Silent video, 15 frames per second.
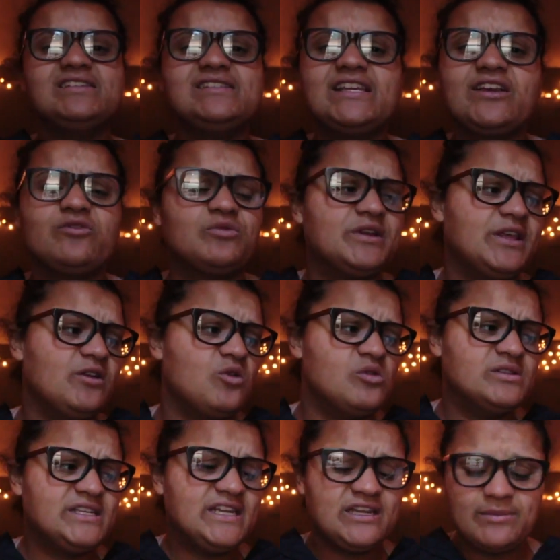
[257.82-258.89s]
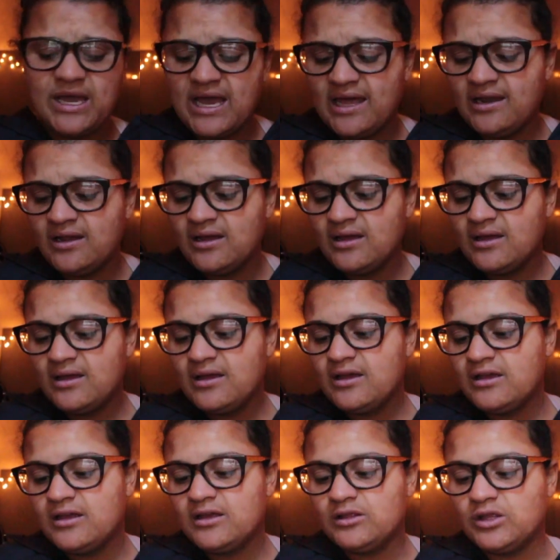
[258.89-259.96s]
this is, like, a really old heating pad.
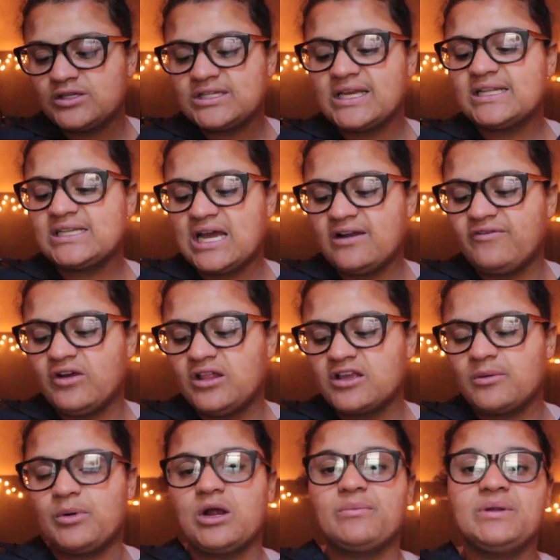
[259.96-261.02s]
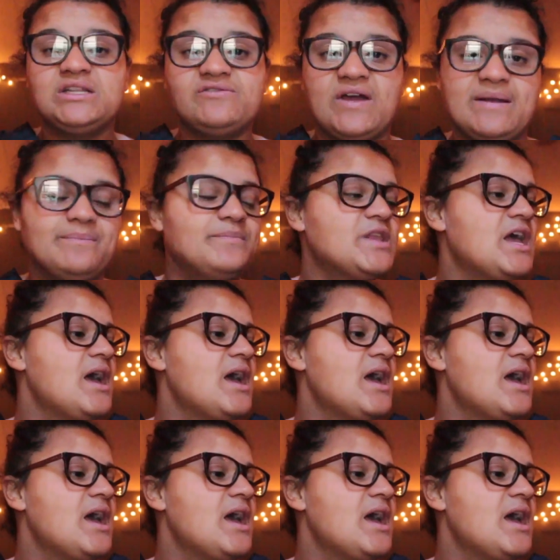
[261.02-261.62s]
Looks like it's kind of falling apart, but it's fine.